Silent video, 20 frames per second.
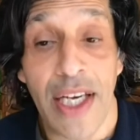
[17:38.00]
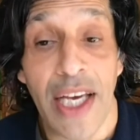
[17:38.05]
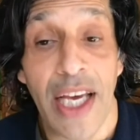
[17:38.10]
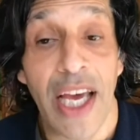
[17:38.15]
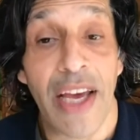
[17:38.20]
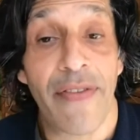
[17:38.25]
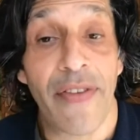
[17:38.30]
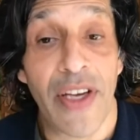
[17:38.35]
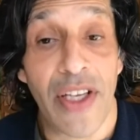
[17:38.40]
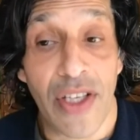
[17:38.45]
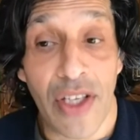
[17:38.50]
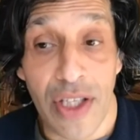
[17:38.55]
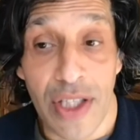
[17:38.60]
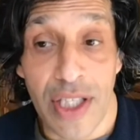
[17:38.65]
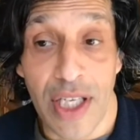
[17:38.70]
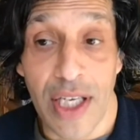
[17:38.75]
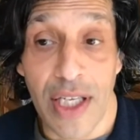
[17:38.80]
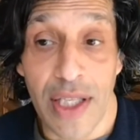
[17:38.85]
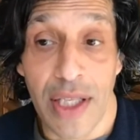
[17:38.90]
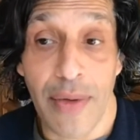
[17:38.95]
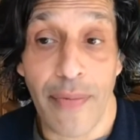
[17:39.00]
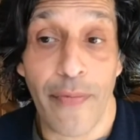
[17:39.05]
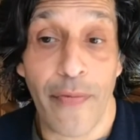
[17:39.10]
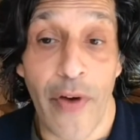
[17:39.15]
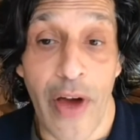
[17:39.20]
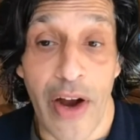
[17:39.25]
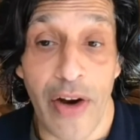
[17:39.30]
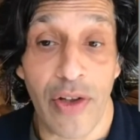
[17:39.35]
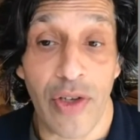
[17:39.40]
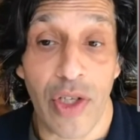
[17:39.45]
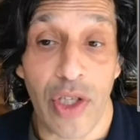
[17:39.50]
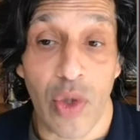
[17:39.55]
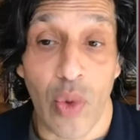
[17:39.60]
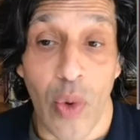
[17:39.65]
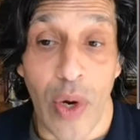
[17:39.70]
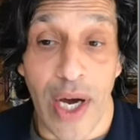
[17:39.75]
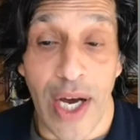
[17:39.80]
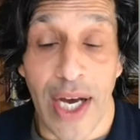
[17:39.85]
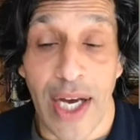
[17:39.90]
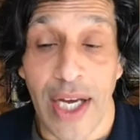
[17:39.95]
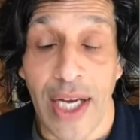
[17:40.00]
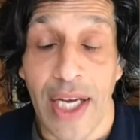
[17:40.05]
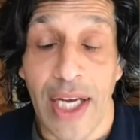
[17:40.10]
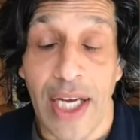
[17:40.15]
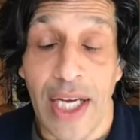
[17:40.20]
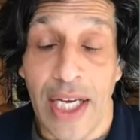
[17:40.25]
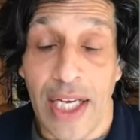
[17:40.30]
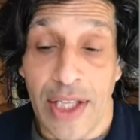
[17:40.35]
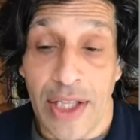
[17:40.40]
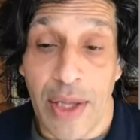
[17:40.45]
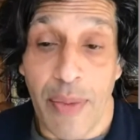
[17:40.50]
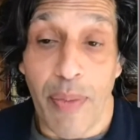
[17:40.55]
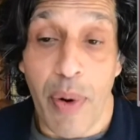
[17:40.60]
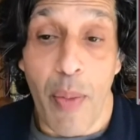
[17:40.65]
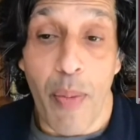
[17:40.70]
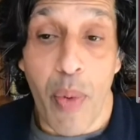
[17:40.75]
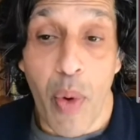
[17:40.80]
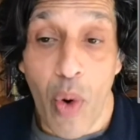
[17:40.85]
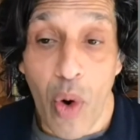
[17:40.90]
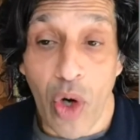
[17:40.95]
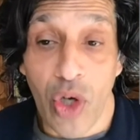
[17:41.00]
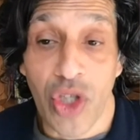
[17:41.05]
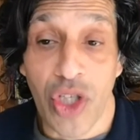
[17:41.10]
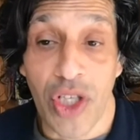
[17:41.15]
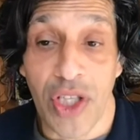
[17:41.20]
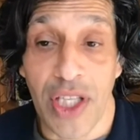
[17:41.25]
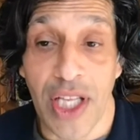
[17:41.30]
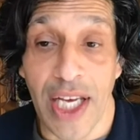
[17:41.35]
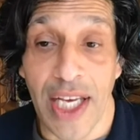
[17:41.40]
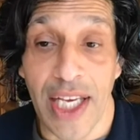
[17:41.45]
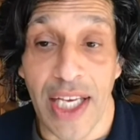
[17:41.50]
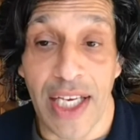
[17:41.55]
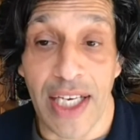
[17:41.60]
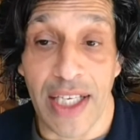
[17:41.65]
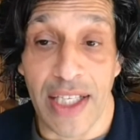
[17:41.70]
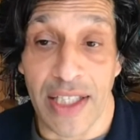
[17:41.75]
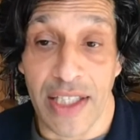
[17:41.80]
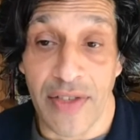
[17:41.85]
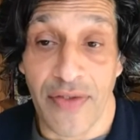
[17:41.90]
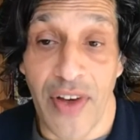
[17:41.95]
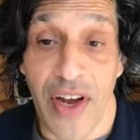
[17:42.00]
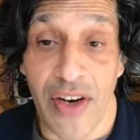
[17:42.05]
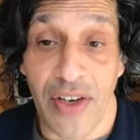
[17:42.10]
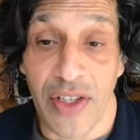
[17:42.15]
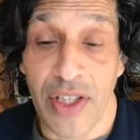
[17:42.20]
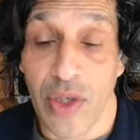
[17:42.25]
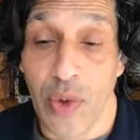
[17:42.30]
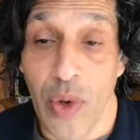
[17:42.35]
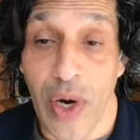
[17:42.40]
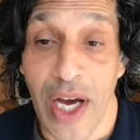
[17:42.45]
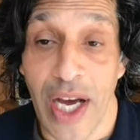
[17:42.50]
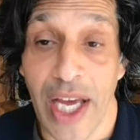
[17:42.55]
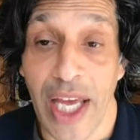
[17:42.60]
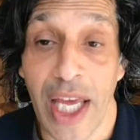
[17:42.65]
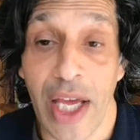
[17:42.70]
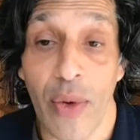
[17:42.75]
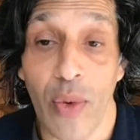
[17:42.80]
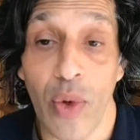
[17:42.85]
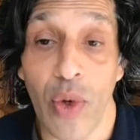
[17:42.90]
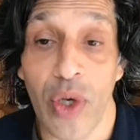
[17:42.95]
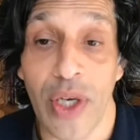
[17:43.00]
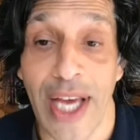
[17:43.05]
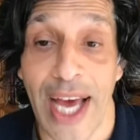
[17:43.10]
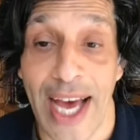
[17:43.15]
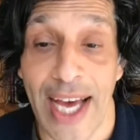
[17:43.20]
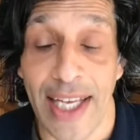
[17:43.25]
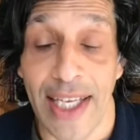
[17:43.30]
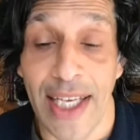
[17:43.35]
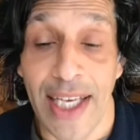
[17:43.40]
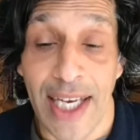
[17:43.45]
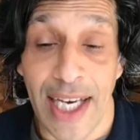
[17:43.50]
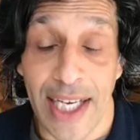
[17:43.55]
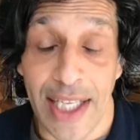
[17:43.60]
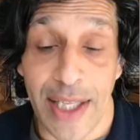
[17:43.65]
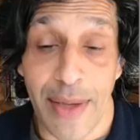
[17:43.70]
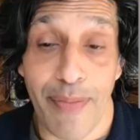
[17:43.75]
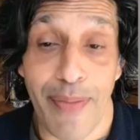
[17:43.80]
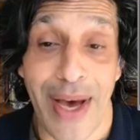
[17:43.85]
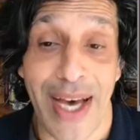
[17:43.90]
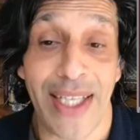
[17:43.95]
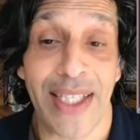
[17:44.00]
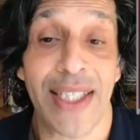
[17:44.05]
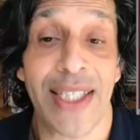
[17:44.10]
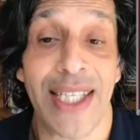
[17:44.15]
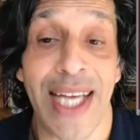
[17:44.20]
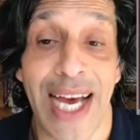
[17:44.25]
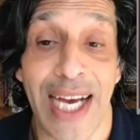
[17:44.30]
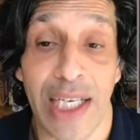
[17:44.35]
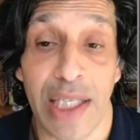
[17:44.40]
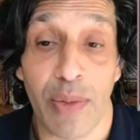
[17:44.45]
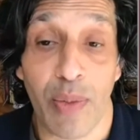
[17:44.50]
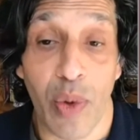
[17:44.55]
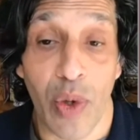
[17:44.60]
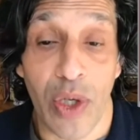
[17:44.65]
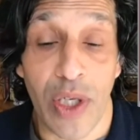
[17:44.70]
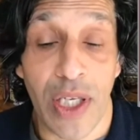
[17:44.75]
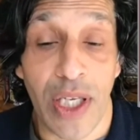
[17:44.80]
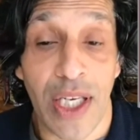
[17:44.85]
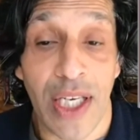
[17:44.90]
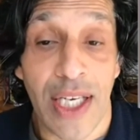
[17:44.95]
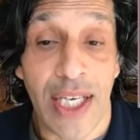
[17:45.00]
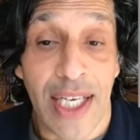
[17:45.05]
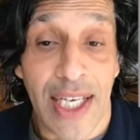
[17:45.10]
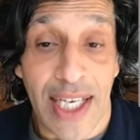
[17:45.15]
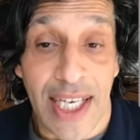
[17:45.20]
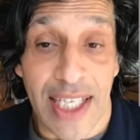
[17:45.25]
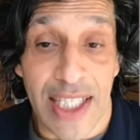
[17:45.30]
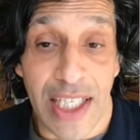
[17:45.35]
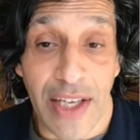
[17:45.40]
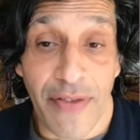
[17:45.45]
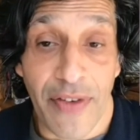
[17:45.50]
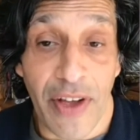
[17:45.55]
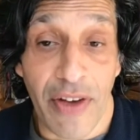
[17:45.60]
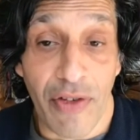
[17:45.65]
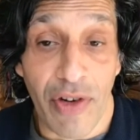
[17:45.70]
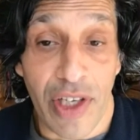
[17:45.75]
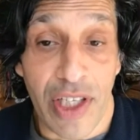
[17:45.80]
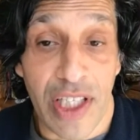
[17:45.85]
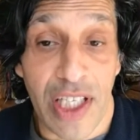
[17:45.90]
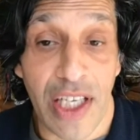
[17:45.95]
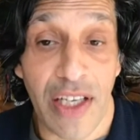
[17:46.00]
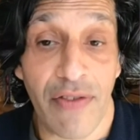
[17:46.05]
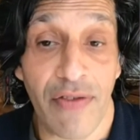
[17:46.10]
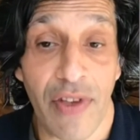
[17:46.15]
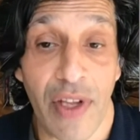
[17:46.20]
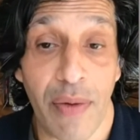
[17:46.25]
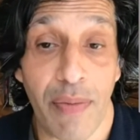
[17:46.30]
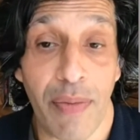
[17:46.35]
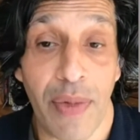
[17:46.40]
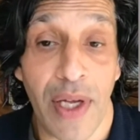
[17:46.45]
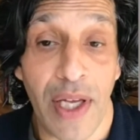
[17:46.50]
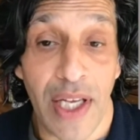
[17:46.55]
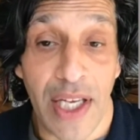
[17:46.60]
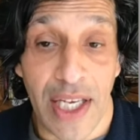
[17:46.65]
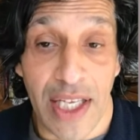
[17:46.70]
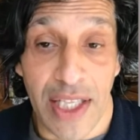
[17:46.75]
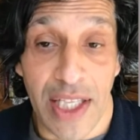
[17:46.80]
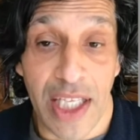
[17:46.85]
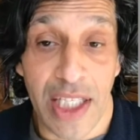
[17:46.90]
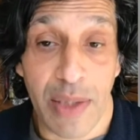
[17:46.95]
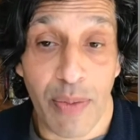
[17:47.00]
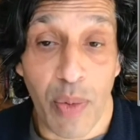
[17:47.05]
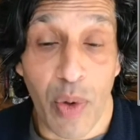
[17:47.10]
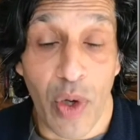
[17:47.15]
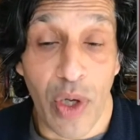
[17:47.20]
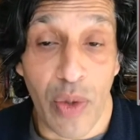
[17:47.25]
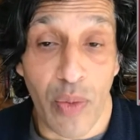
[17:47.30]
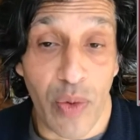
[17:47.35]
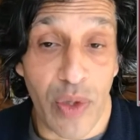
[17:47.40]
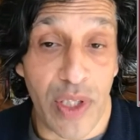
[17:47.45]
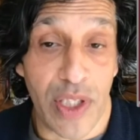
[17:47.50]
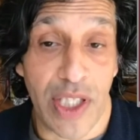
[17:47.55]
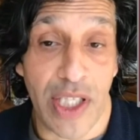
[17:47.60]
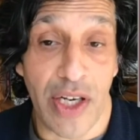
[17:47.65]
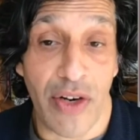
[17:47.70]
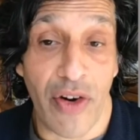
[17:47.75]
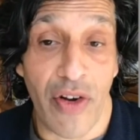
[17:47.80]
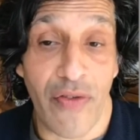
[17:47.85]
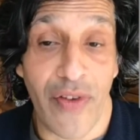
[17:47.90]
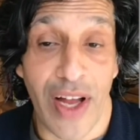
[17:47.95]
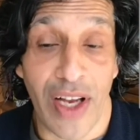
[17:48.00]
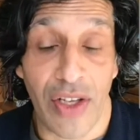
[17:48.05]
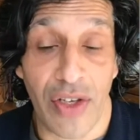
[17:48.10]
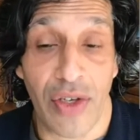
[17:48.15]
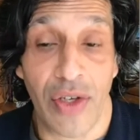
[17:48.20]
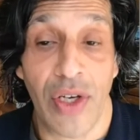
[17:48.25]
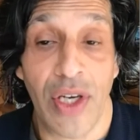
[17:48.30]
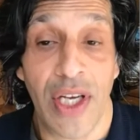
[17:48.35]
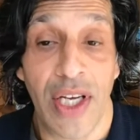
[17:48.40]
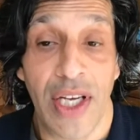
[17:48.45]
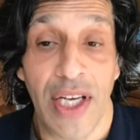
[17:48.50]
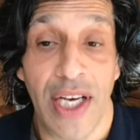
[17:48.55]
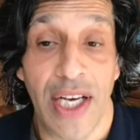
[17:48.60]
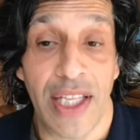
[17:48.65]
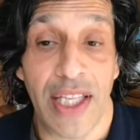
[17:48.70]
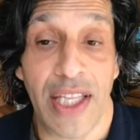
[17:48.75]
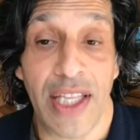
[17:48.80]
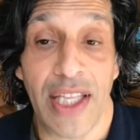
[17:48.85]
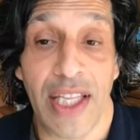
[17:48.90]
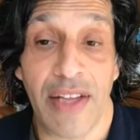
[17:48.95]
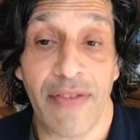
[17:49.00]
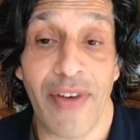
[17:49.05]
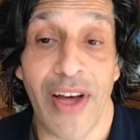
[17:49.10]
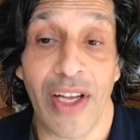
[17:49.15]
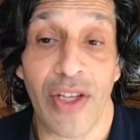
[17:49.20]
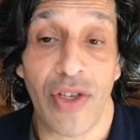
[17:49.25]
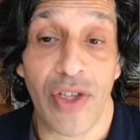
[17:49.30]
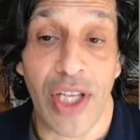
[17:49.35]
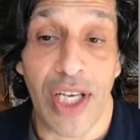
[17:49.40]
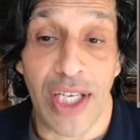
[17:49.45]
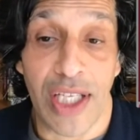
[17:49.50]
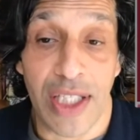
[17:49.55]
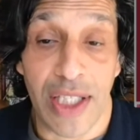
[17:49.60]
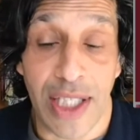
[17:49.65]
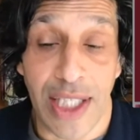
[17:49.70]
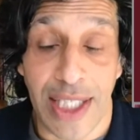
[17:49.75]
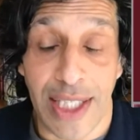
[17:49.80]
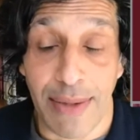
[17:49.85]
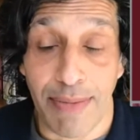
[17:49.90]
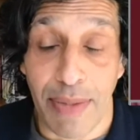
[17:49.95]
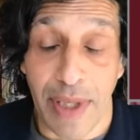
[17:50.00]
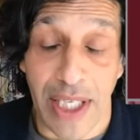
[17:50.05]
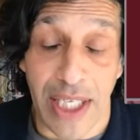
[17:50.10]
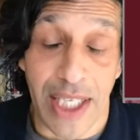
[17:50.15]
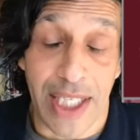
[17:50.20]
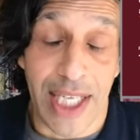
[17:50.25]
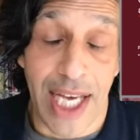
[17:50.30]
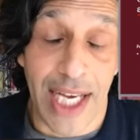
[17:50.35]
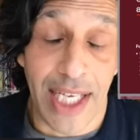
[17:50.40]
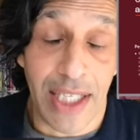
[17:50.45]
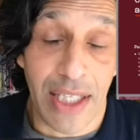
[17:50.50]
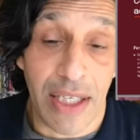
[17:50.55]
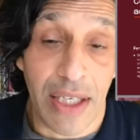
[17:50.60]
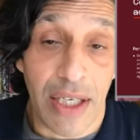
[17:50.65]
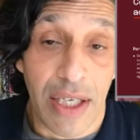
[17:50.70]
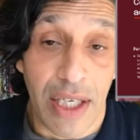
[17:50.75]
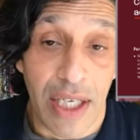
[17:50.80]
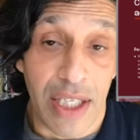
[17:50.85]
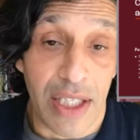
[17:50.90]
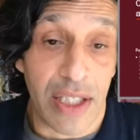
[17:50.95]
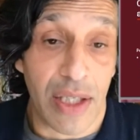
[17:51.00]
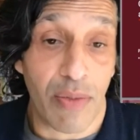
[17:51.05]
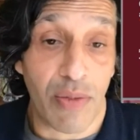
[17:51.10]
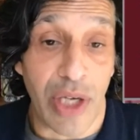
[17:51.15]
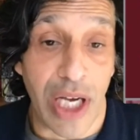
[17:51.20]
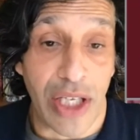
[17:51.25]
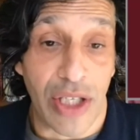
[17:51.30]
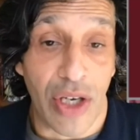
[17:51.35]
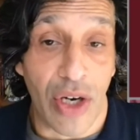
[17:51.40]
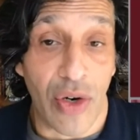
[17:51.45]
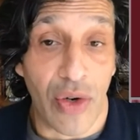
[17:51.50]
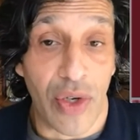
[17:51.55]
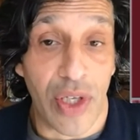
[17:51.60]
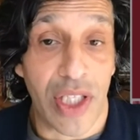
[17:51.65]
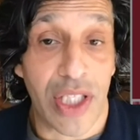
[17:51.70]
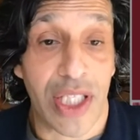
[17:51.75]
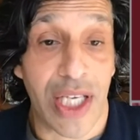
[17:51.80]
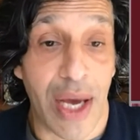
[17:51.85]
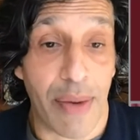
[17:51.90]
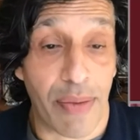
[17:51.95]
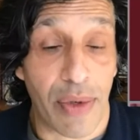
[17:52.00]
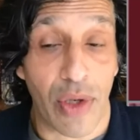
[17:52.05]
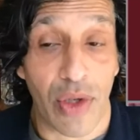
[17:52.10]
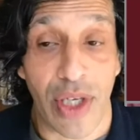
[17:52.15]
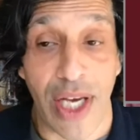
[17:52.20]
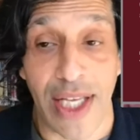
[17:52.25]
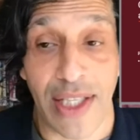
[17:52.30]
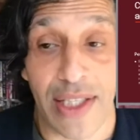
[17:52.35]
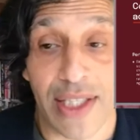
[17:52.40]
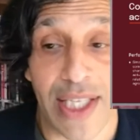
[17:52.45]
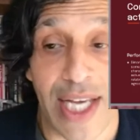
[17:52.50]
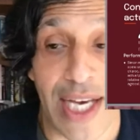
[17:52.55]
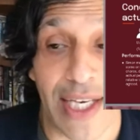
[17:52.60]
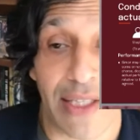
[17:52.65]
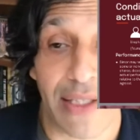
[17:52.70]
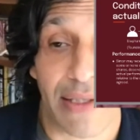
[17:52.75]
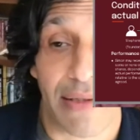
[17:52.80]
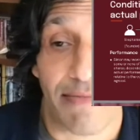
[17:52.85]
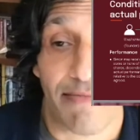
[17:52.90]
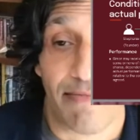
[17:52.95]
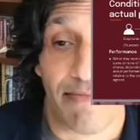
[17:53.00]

if he does earn them fair and square, the proportion that he earns fair and square, he will get at the best tax point, as if he received them at this point with zero value, and the value that has been attained is subject only to capital gains tax